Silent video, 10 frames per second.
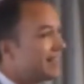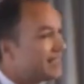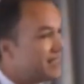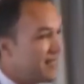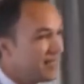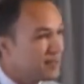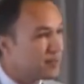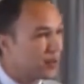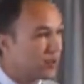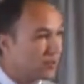that is less
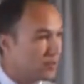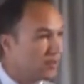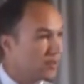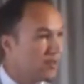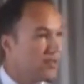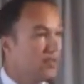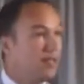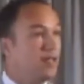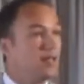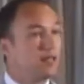important
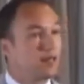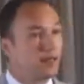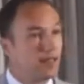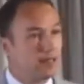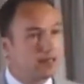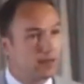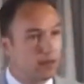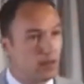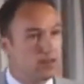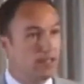than
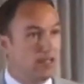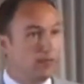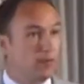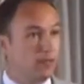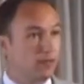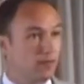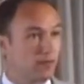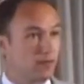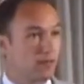the ones that have been